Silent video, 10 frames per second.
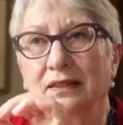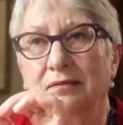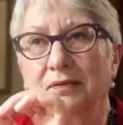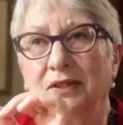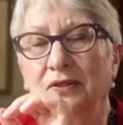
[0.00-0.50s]

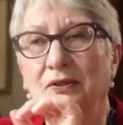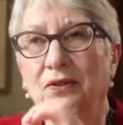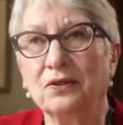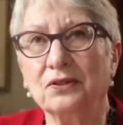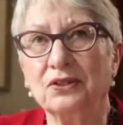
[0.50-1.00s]

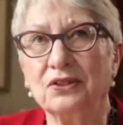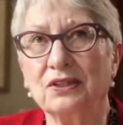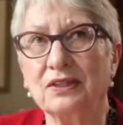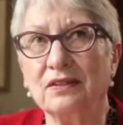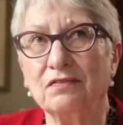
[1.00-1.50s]

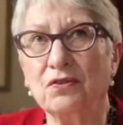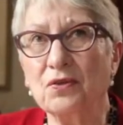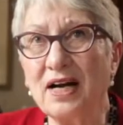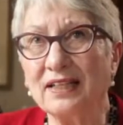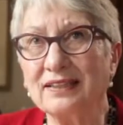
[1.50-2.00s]
because
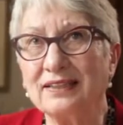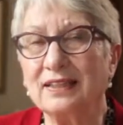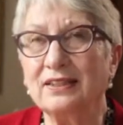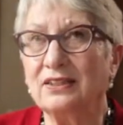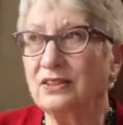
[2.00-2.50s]
for us,
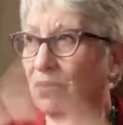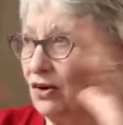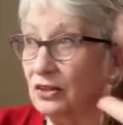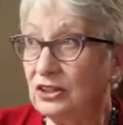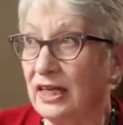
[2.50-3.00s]
it's the
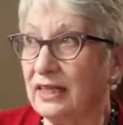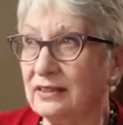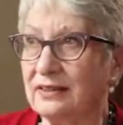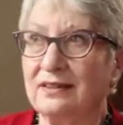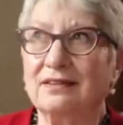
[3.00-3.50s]

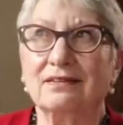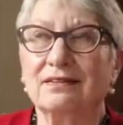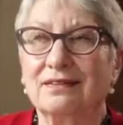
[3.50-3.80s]
context